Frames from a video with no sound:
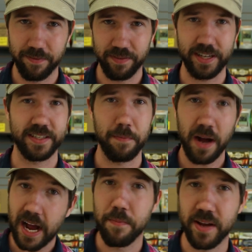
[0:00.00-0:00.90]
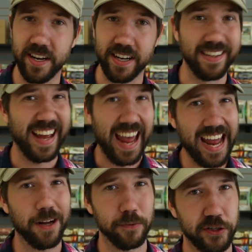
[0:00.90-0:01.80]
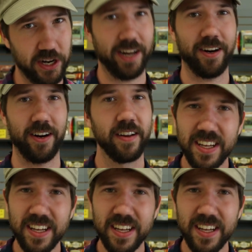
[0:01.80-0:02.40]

of these, in my opinion, is Ankle Shanker.